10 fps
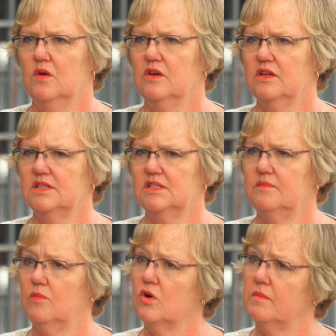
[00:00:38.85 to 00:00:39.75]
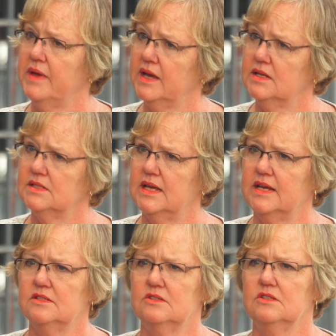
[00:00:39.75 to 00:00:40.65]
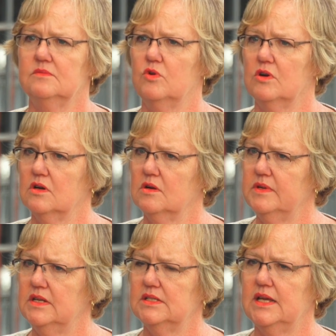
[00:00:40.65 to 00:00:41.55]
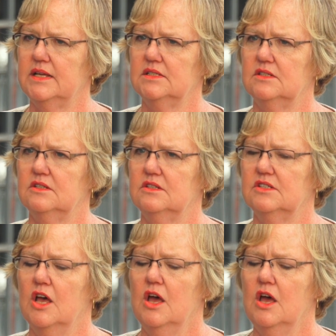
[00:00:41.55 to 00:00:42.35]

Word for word: We're going to see more mega disasters, more urban disasters,